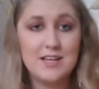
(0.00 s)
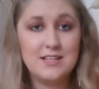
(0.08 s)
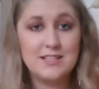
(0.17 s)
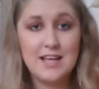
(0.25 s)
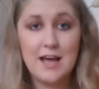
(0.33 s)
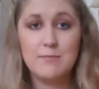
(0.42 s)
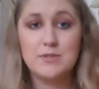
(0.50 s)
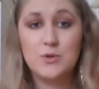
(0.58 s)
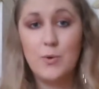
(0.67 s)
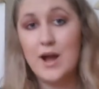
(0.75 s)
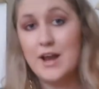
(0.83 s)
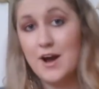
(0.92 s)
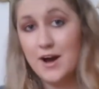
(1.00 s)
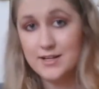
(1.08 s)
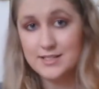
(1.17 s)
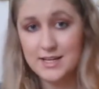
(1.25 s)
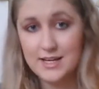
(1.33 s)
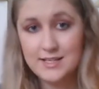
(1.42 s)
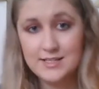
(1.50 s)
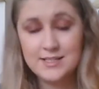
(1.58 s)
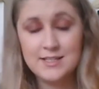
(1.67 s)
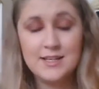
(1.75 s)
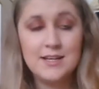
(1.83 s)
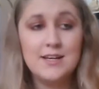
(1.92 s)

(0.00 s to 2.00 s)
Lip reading: and Sam's quite an artist.